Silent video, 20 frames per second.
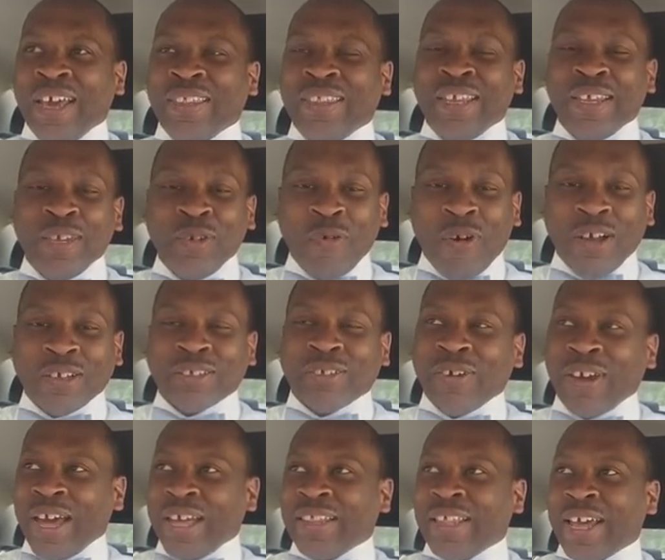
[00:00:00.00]
And then you
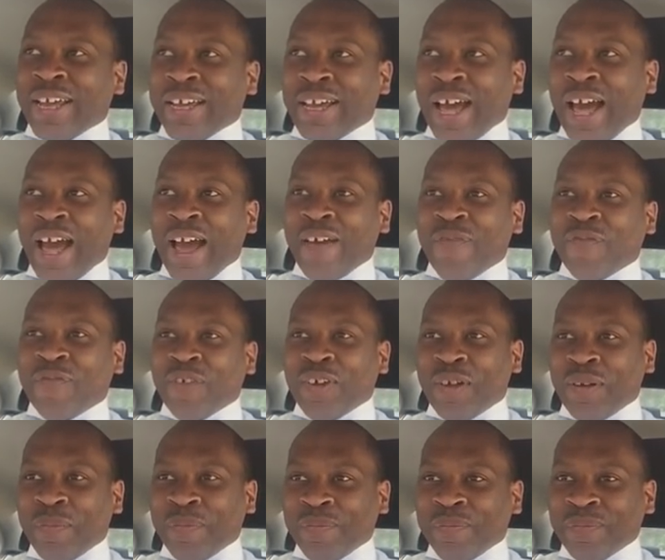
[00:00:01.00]
also have that guy
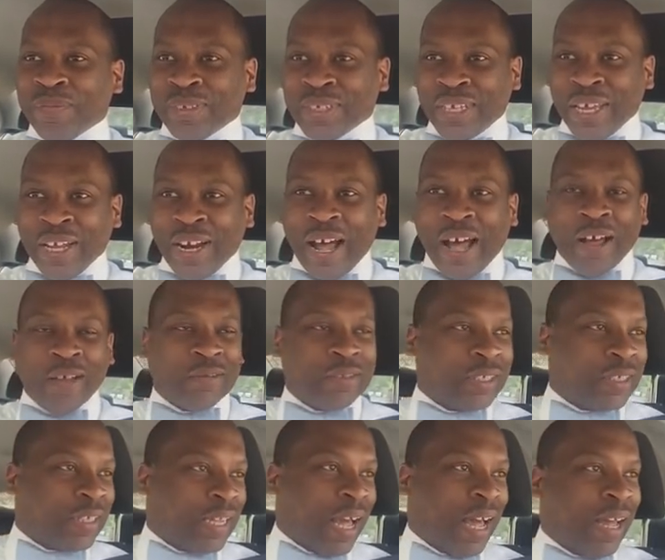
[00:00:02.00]
from Get
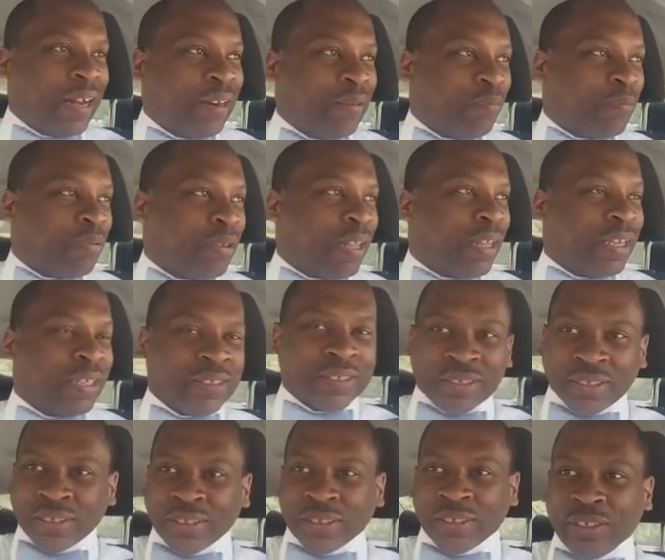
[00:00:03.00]
Out, the guy that
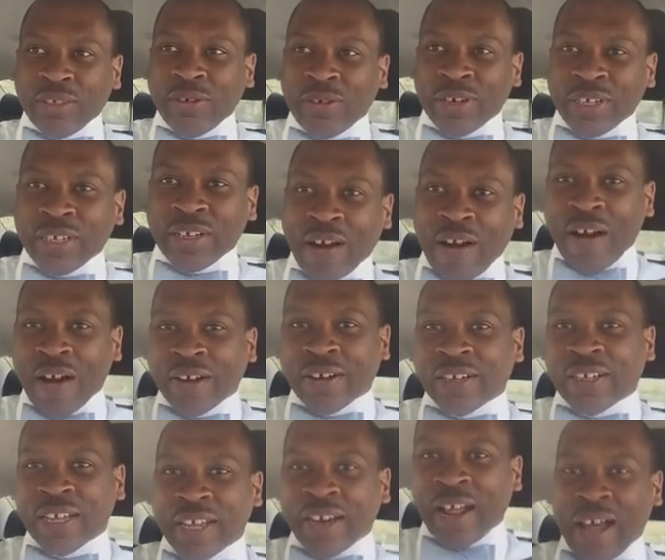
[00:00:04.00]
played the security guard
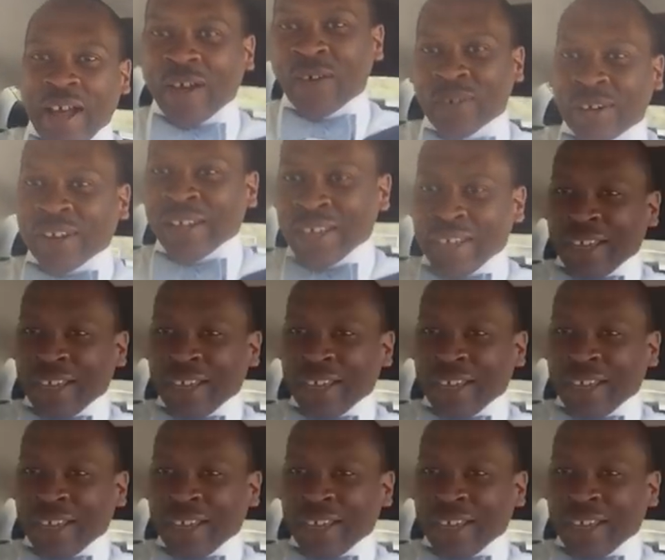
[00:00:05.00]
in Get Out.